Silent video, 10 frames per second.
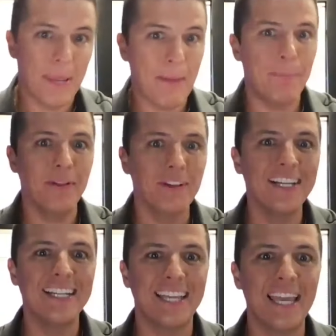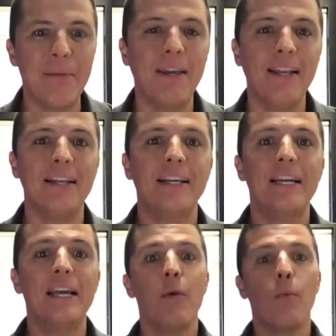people are going to keep it,
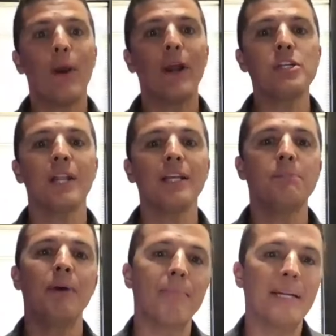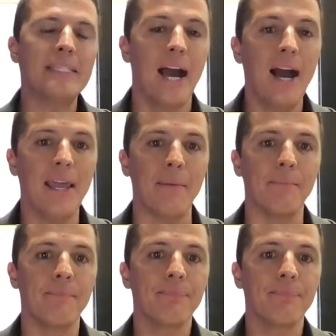where should I spend my time?